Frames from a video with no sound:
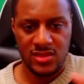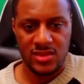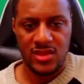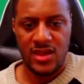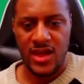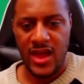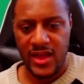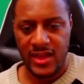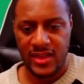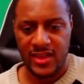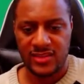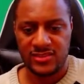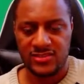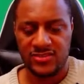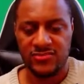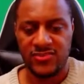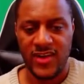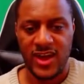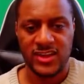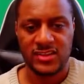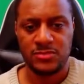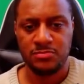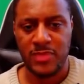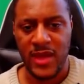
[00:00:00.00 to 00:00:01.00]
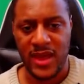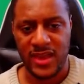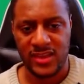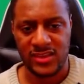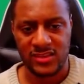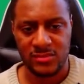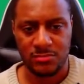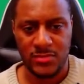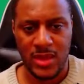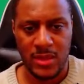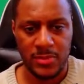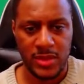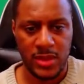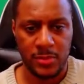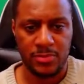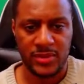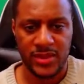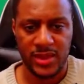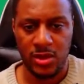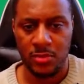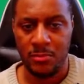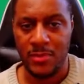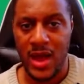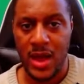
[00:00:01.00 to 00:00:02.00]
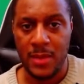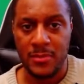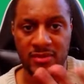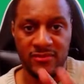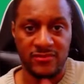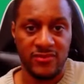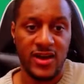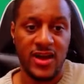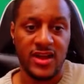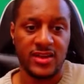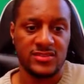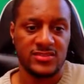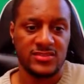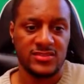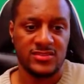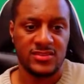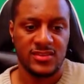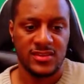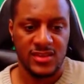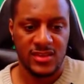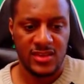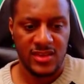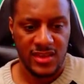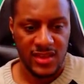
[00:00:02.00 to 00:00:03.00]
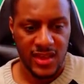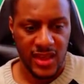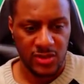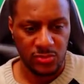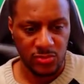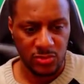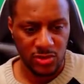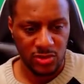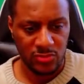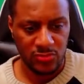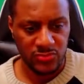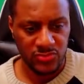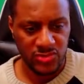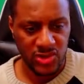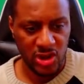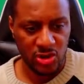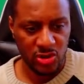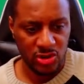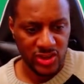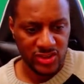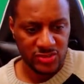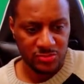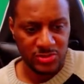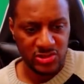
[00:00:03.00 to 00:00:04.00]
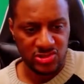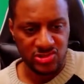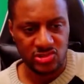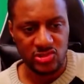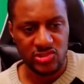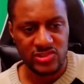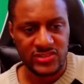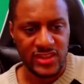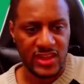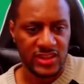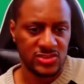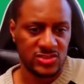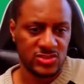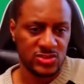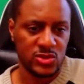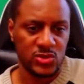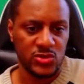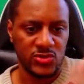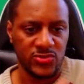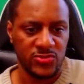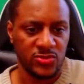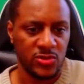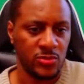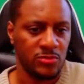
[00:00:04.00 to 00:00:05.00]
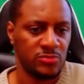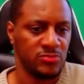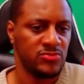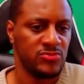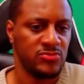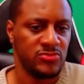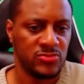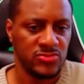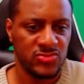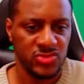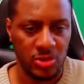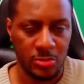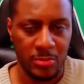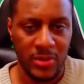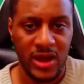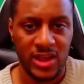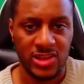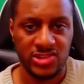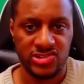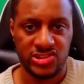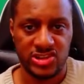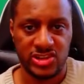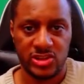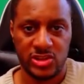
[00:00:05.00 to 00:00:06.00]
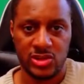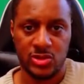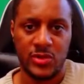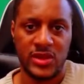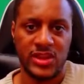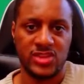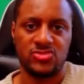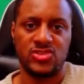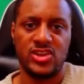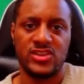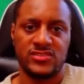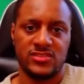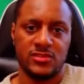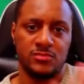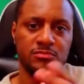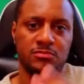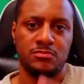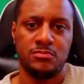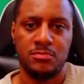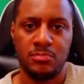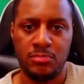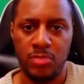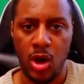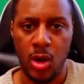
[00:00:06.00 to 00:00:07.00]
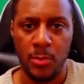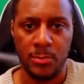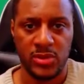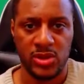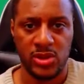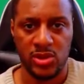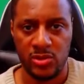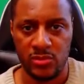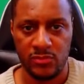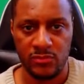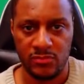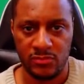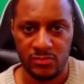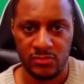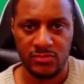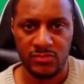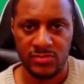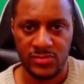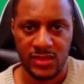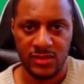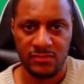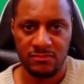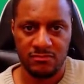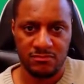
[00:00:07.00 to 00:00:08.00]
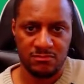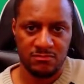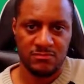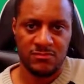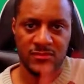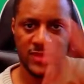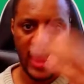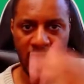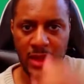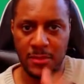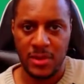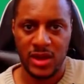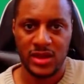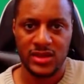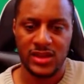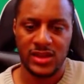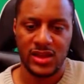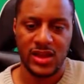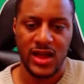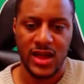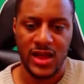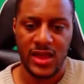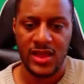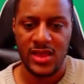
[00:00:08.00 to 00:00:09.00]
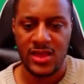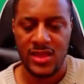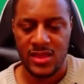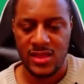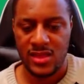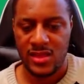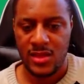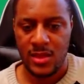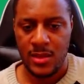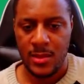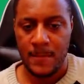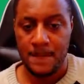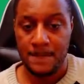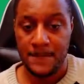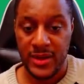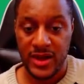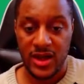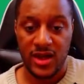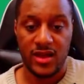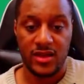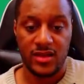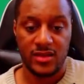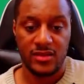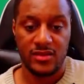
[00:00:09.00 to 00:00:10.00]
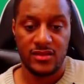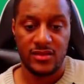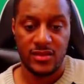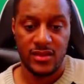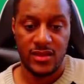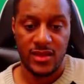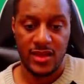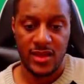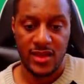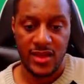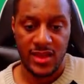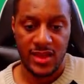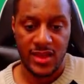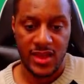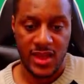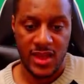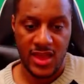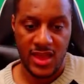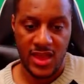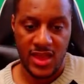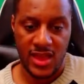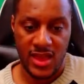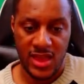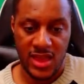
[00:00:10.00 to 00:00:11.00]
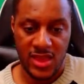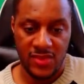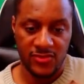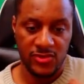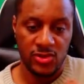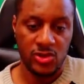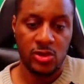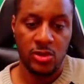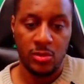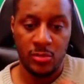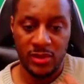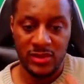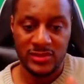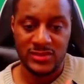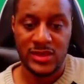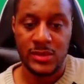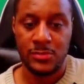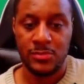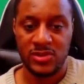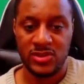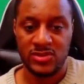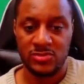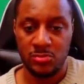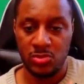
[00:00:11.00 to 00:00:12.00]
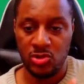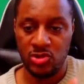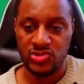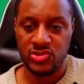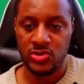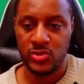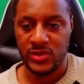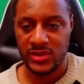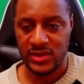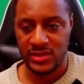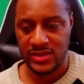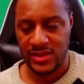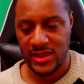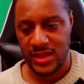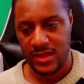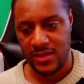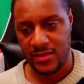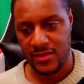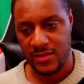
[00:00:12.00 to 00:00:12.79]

I guess Vice Pack is maybe a play on Miami Vice. And well, Jungle Expedition looks like a dude from Jumanji, the other one that tries to pop you, the game hunter guy. But if you look a little bit deeper, there's more to it than that.